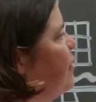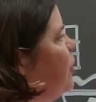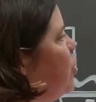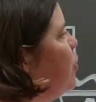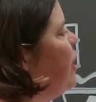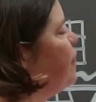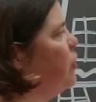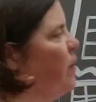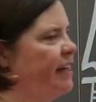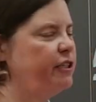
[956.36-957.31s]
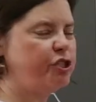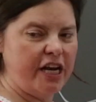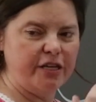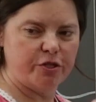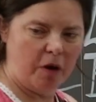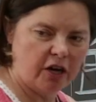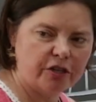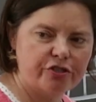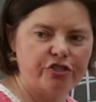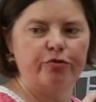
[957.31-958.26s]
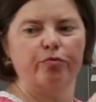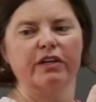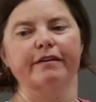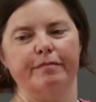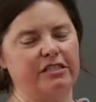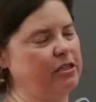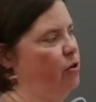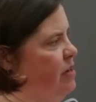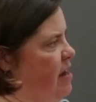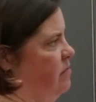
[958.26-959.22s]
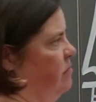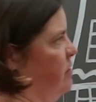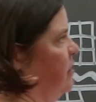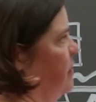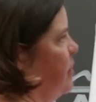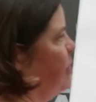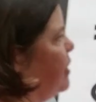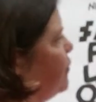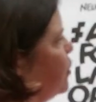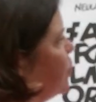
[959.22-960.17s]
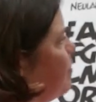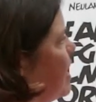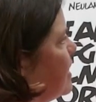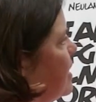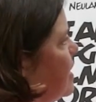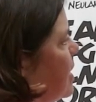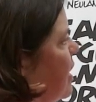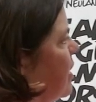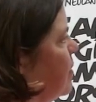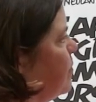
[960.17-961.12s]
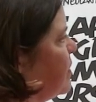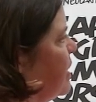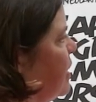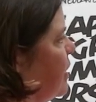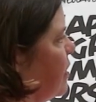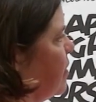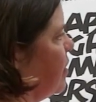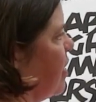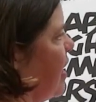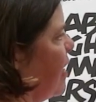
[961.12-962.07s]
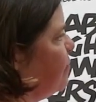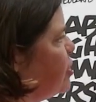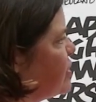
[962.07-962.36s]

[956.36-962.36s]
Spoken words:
if you had to change markers, you'd really be slowed down. But if you're making, I've